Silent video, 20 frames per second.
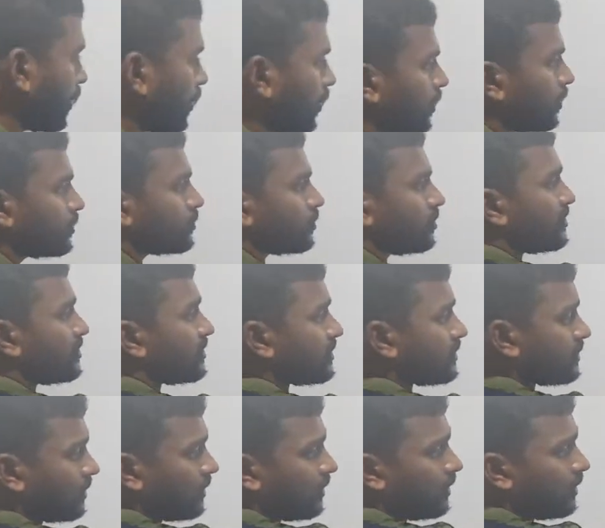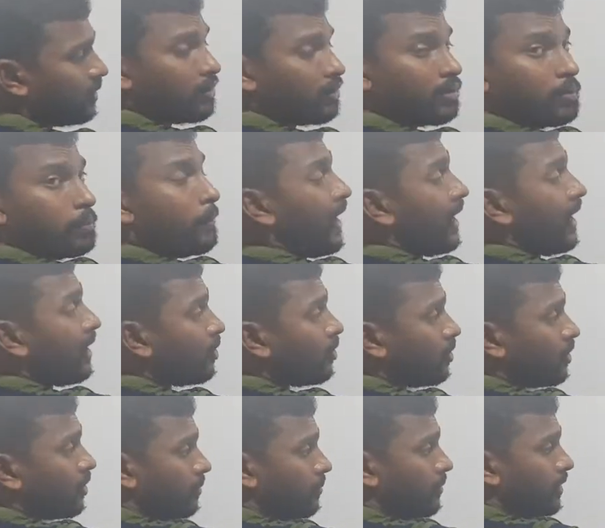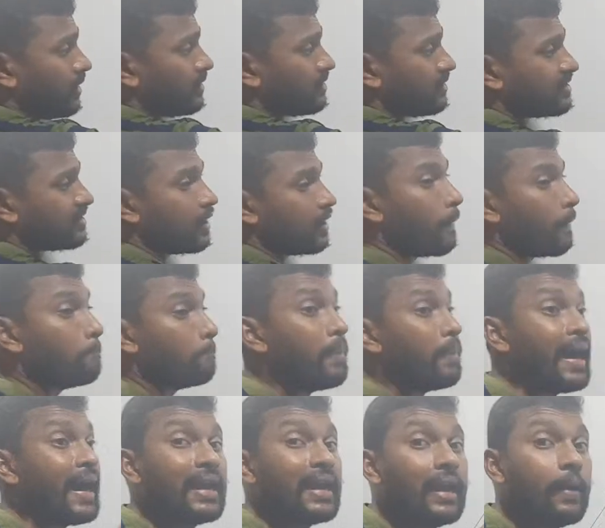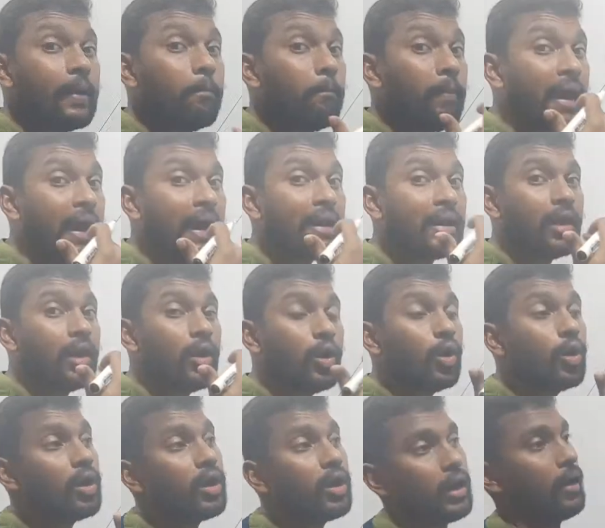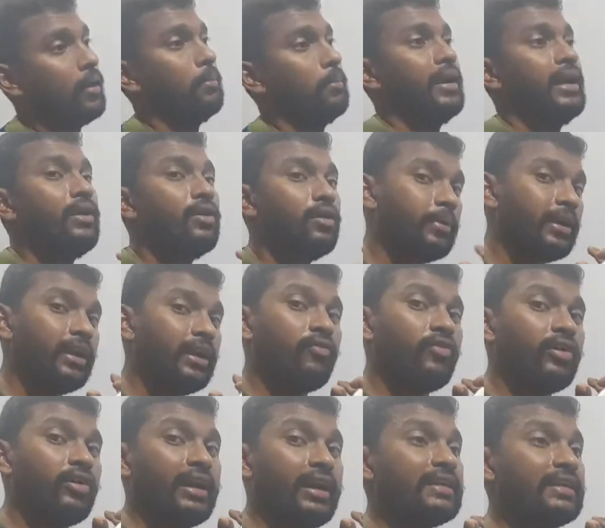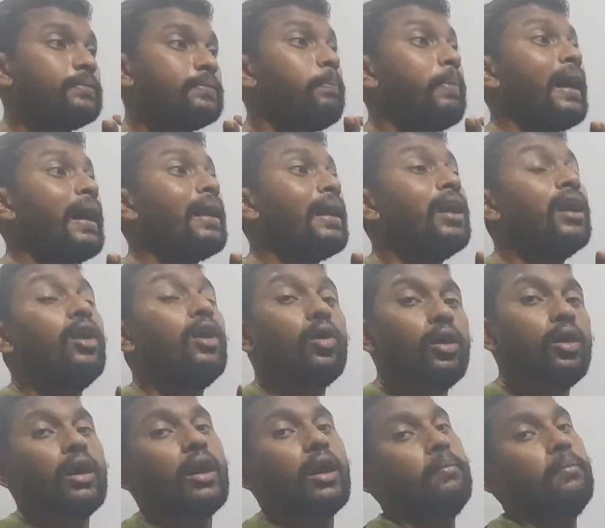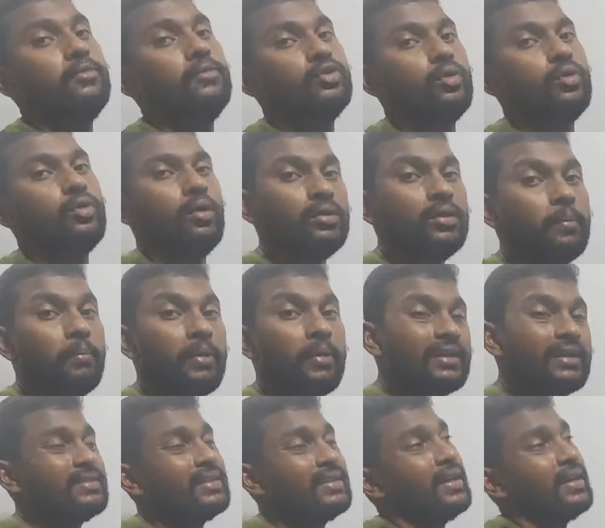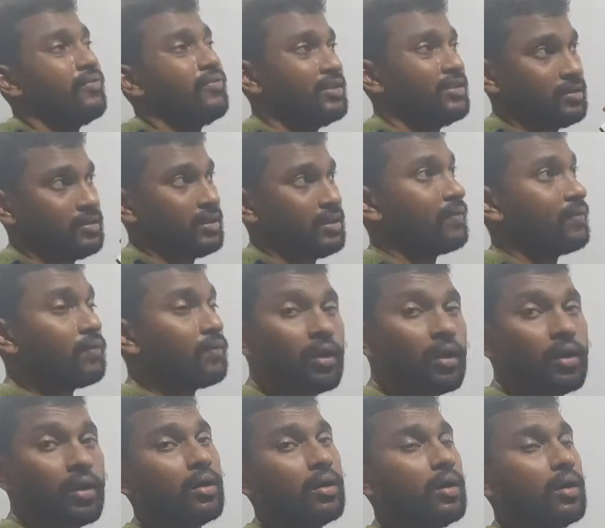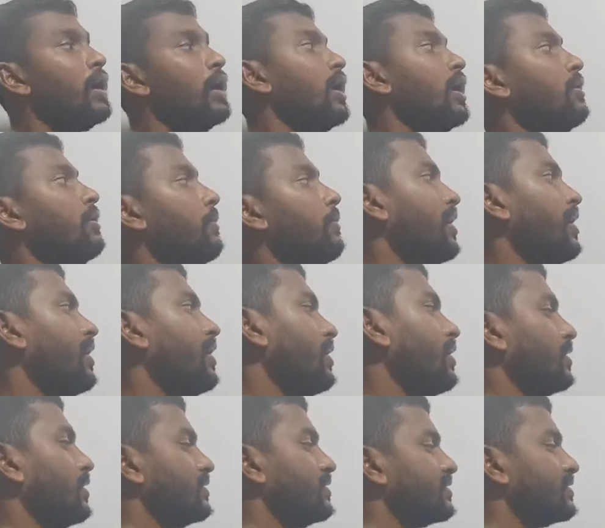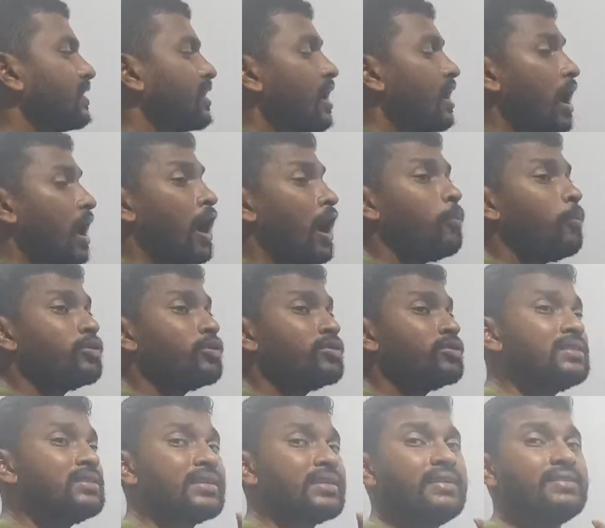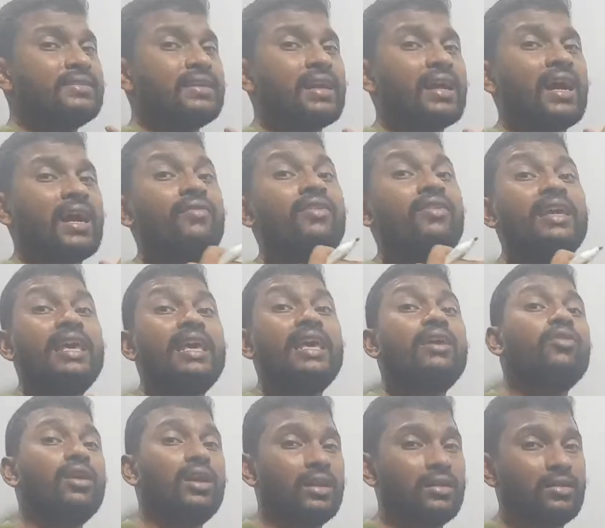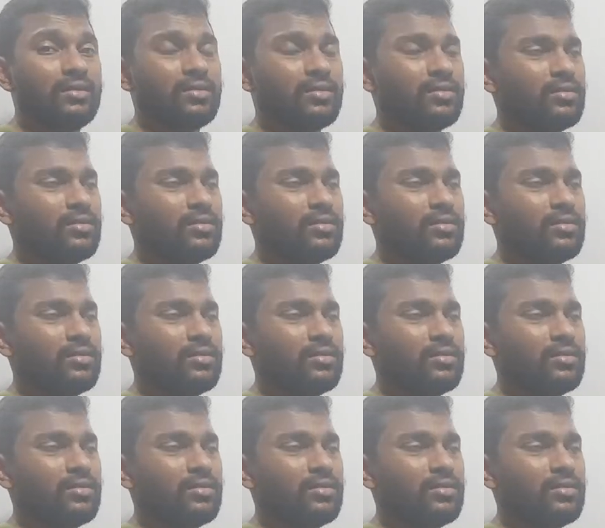So this is parallelogram means parallelogram. It will be defined as parallelogram. So the basic definition, that word, its meaning is opposite sides are having equal length.